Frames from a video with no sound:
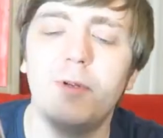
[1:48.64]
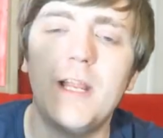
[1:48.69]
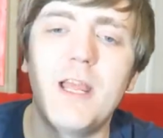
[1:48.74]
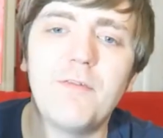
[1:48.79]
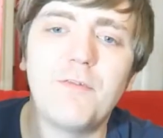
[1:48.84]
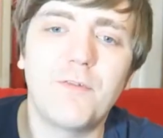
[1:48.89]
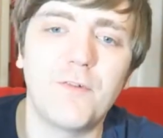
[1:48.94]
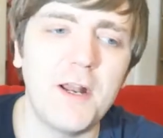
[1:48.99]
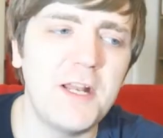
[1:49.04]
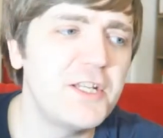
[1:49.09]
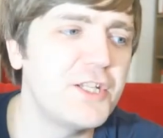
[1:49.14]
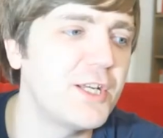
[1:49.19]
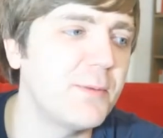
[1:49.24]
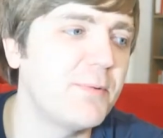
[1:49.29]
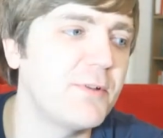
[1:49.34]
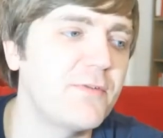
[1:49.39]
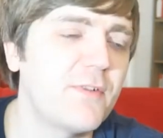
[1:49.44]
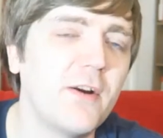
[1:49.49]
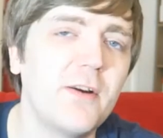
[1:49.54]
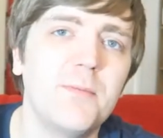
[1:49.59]
But yeah, friendship
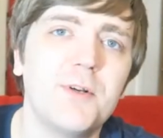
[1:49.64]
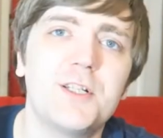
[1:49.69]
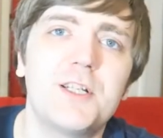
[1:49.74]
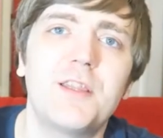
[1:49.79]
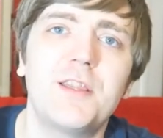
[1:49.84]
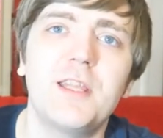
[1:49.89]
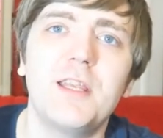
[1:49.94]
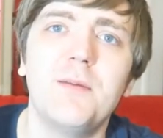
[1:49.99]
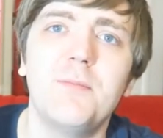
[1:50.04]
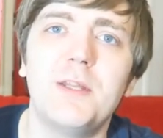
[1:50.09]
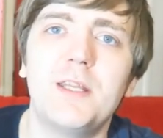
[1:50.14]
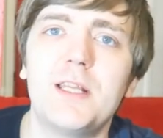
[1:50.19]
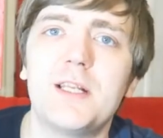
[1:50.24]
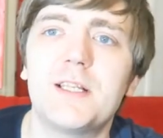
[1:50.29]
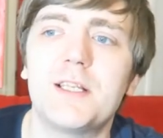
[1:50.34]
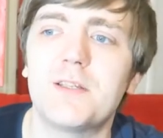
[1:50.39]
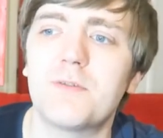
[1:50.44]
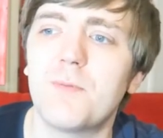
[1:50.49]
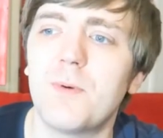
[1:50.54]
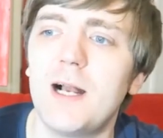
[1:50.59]
is very much a theme in
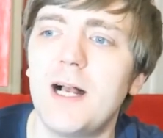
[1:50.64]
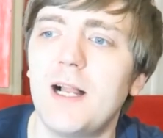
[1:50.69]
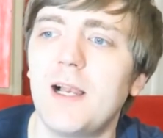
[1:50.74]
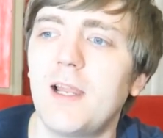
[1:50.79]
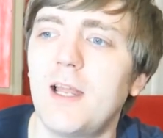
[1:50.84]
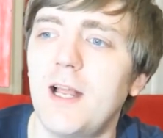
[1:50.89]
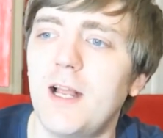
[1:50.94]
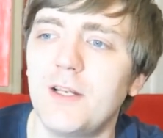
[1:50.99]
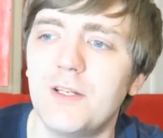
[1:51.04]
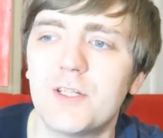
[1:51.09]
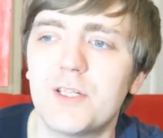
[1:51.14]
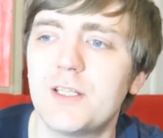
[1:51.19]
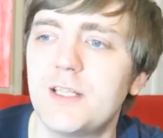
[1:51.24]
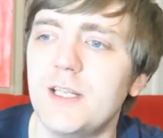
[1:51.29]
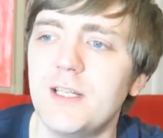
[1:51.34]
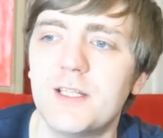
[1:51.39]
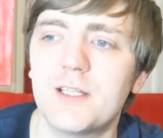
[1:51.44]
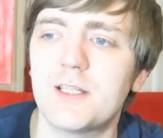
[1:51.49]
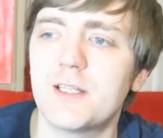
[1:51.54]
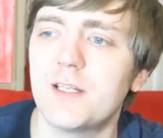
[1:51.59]
this as well, and just
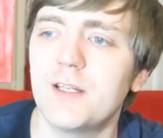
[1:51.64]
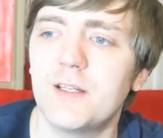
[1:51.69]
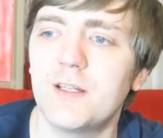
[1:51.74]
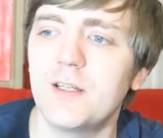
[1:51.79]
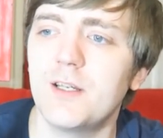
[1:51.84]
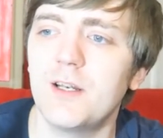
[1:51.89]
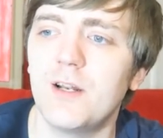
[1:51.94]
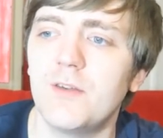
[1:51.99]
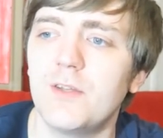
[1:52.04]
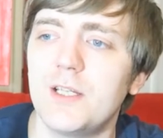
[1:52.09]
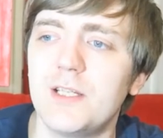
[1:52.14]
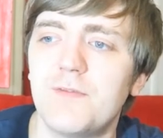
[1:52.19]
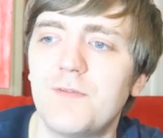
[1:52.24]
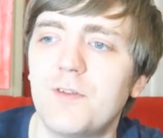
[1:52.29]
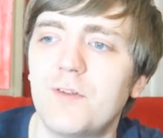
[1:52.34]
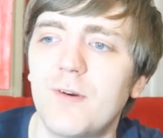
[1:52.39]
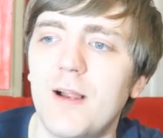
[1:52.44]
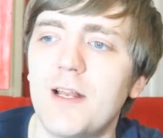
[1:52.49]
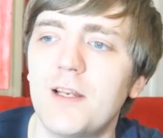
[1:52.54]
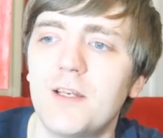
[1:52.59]
these, you know, these
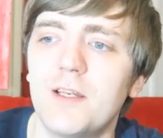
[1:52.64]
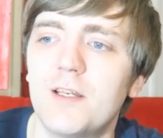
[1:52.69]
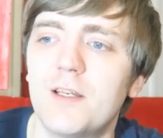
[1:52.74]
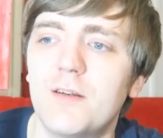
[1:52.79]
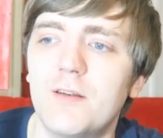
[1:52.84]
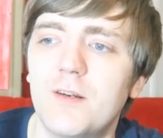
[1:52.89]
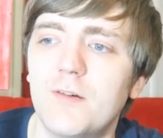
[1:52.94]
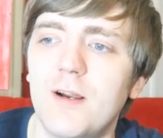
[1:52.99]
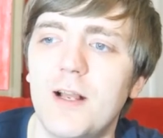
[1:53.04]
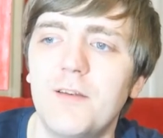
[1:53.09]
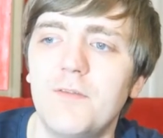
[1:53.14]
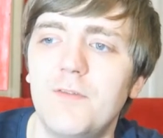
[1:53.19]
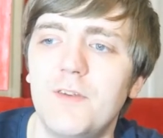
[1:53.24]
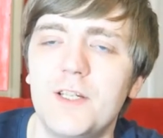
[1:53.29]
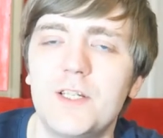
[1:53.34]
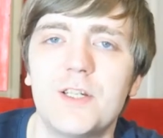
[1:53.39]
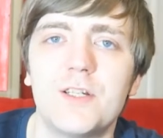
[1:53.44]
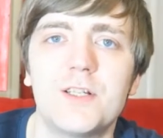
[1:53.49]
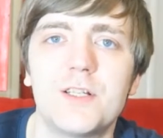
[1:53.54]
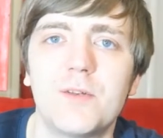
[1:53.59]
grand, grand
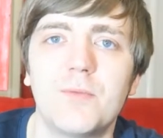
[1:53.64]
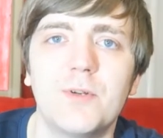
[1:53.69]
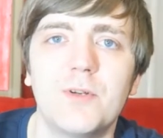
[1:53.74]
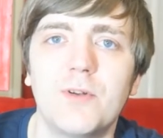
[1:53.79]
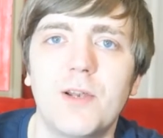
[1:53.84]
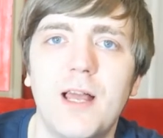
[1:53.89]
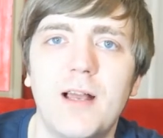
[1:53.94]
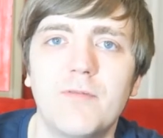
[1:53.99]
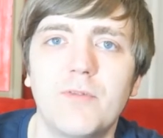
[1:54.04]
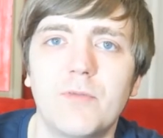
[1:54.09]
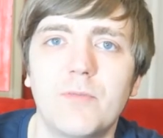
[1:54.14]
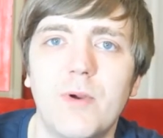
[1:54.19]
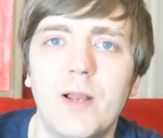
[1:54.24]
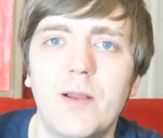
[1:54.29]
visions that we all have of